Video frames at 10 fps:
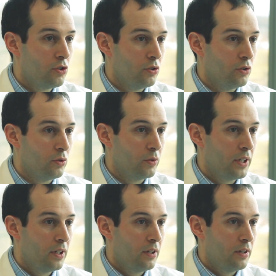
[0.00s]
to
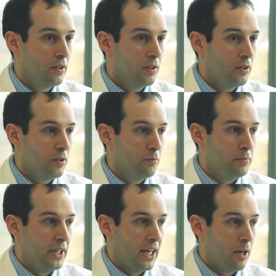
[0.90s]

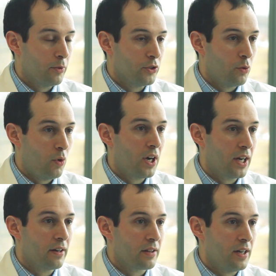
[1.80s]
being able to walk
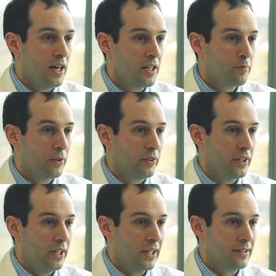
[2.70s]
out of the hospital
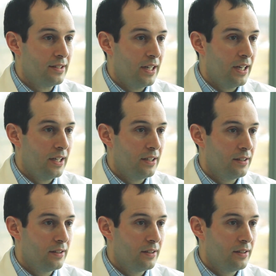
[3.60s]
the next day.